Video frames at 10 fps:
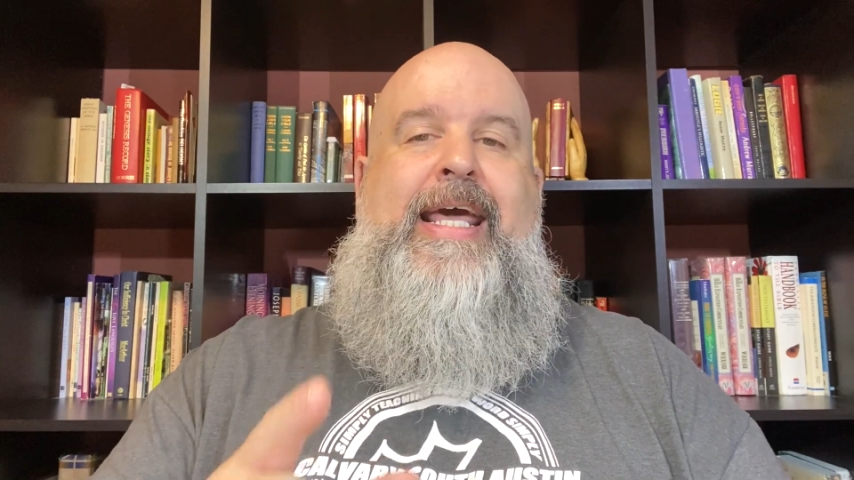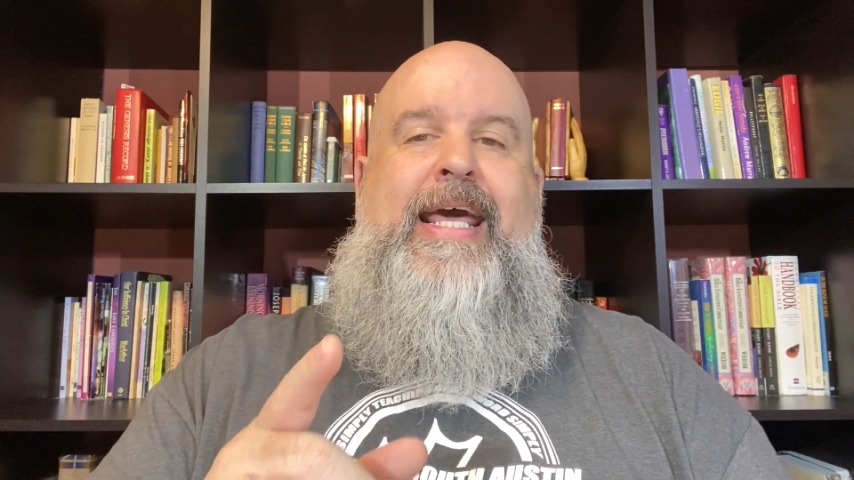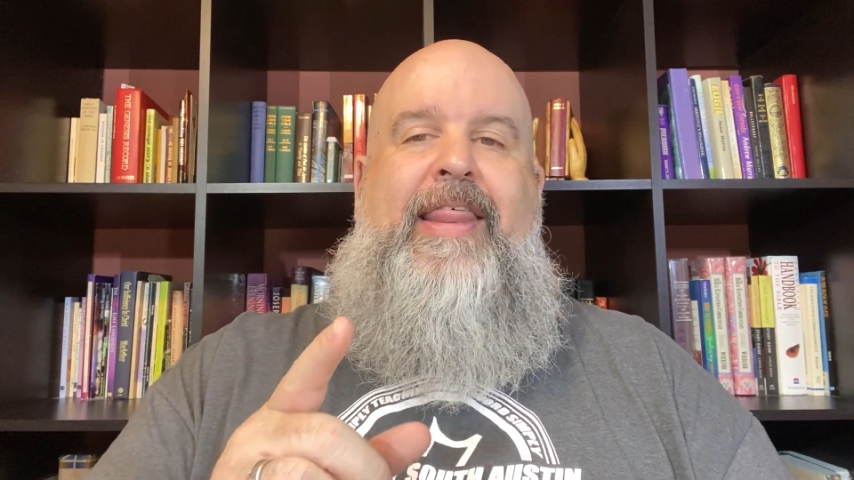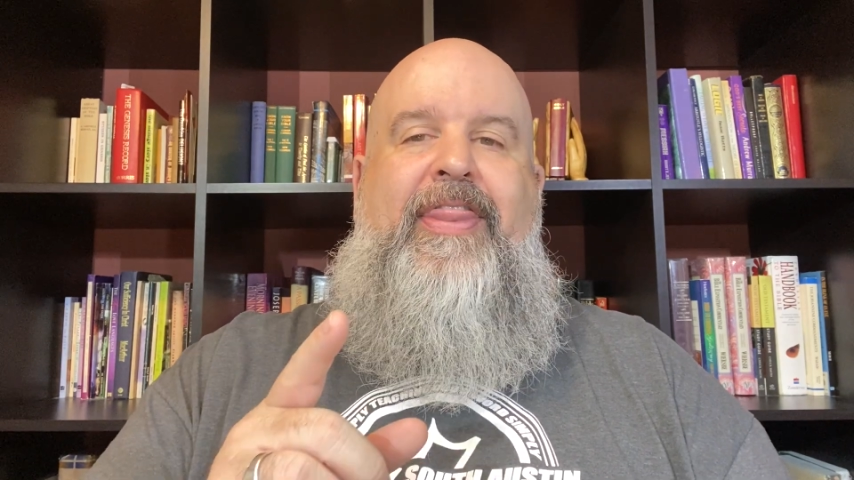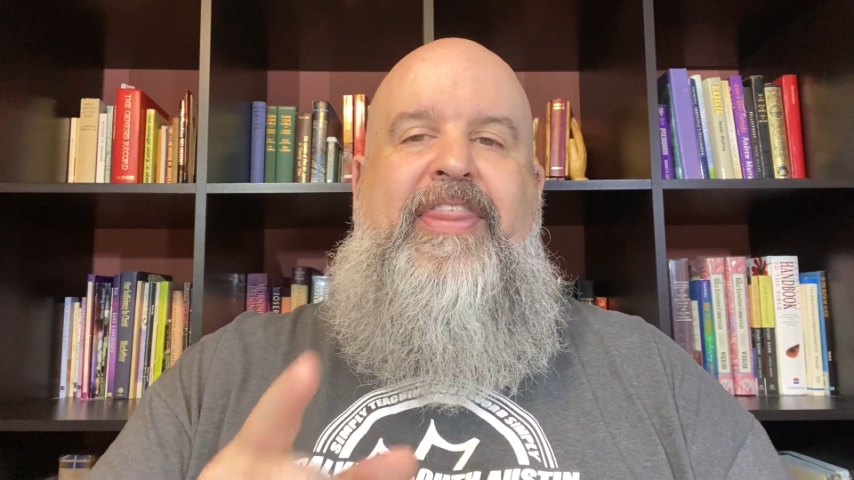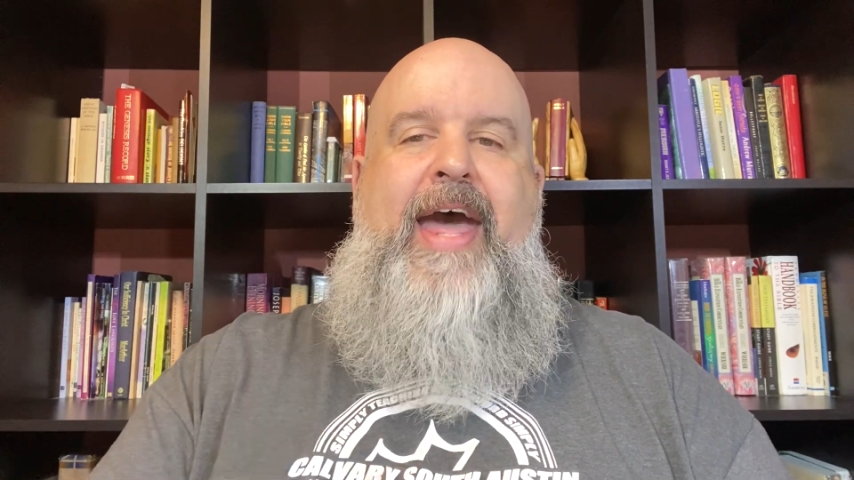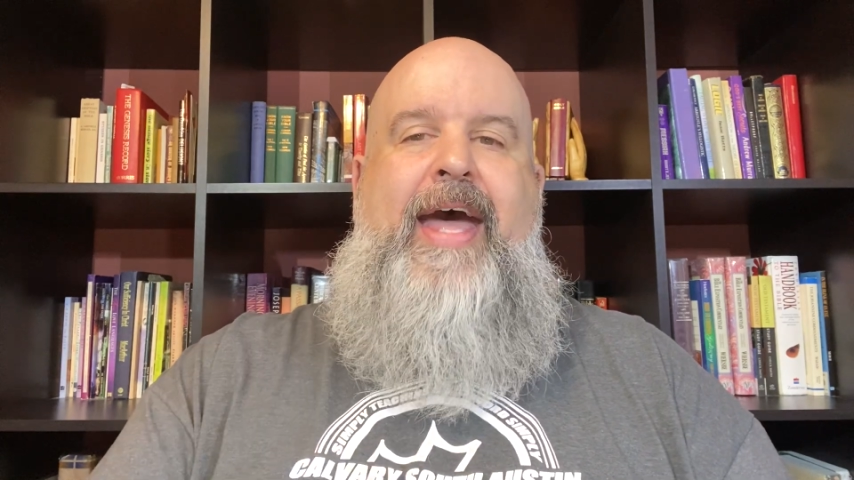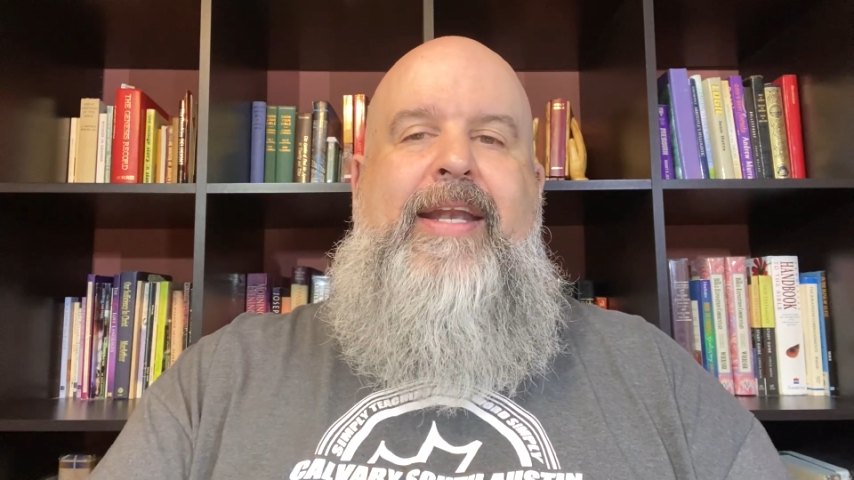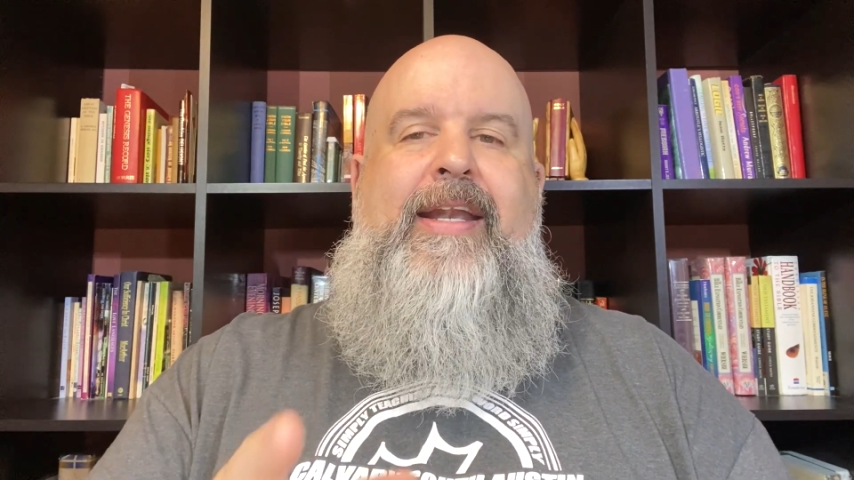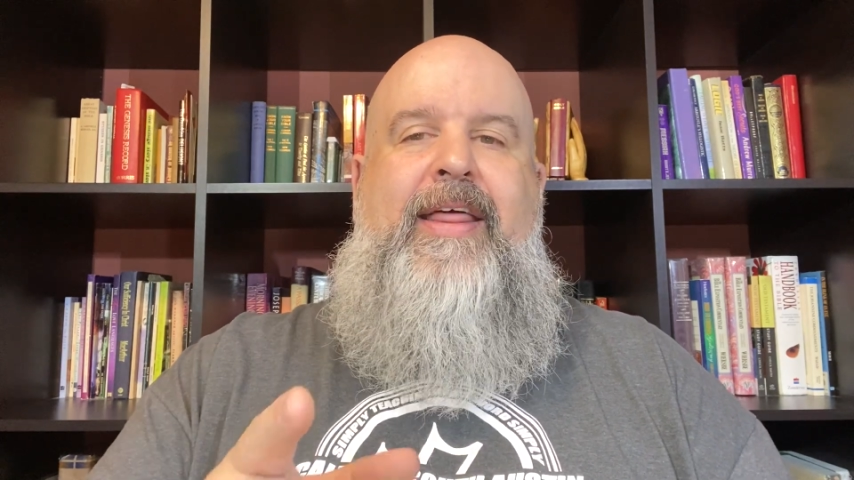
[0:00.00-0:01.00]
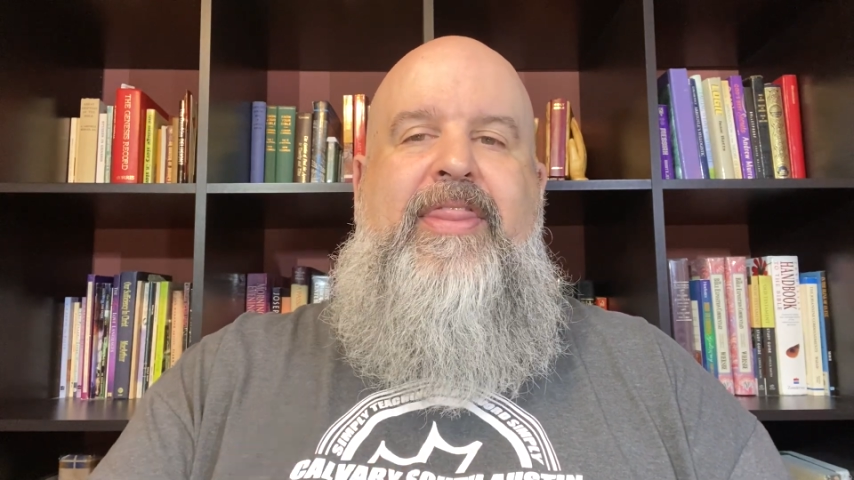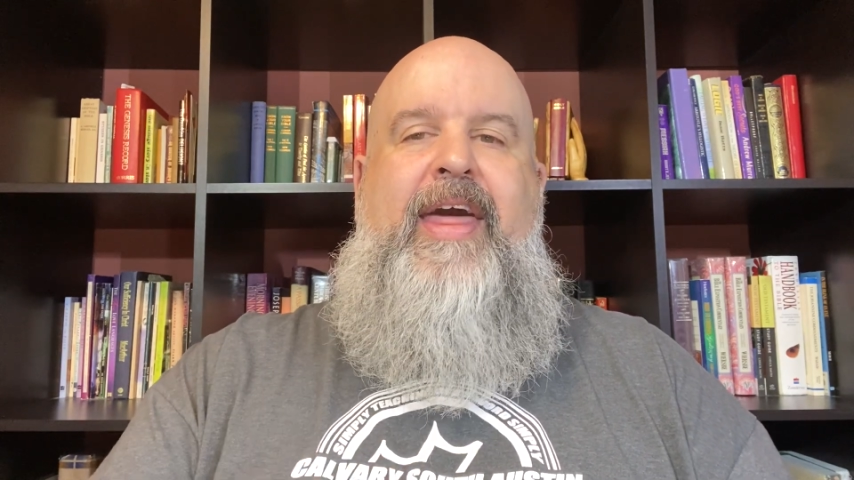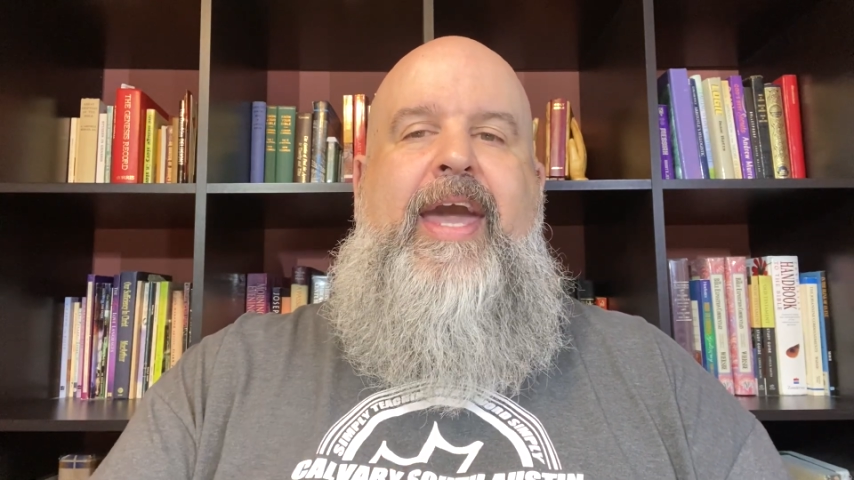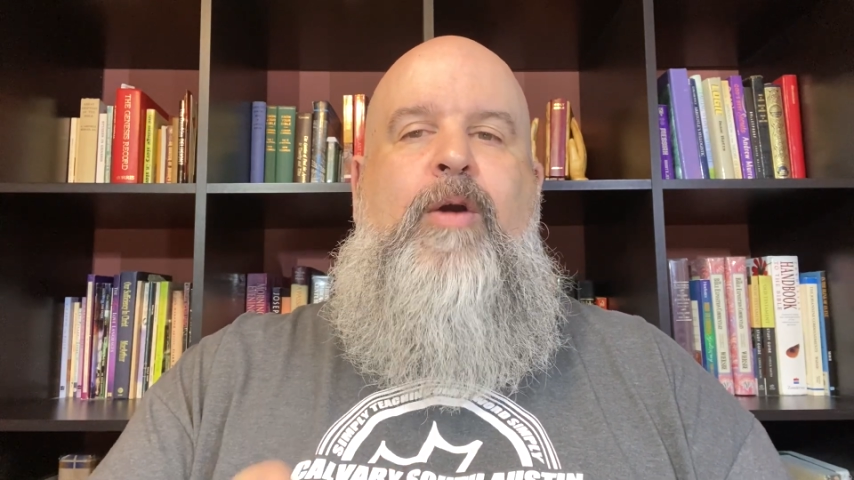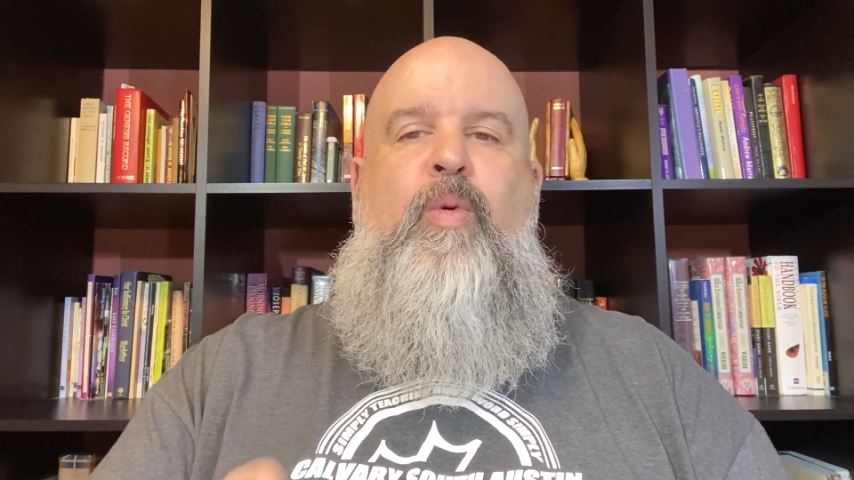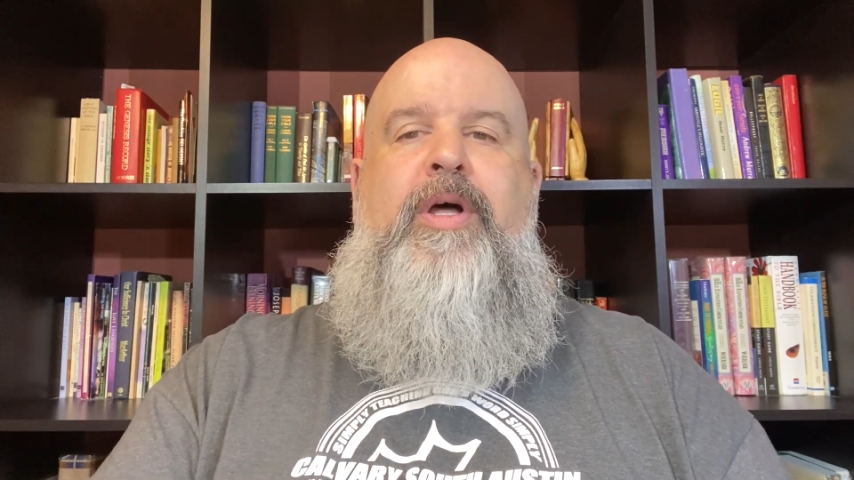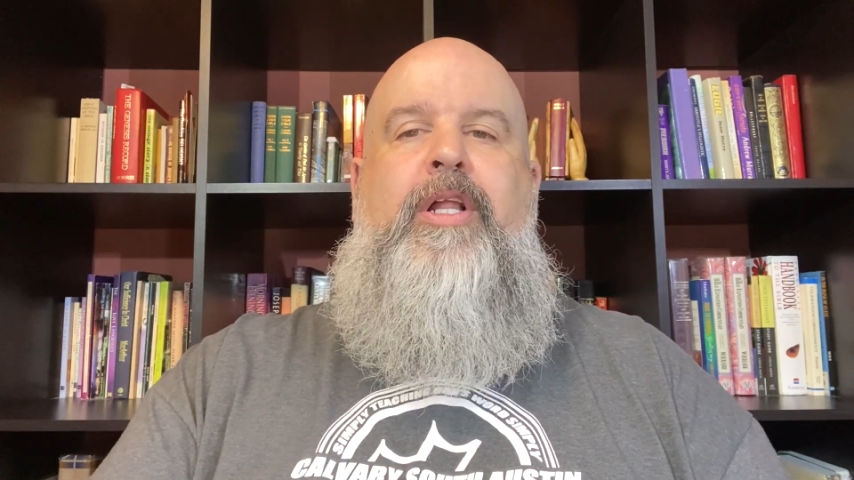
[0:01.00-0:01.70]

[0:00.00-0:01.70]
Then they will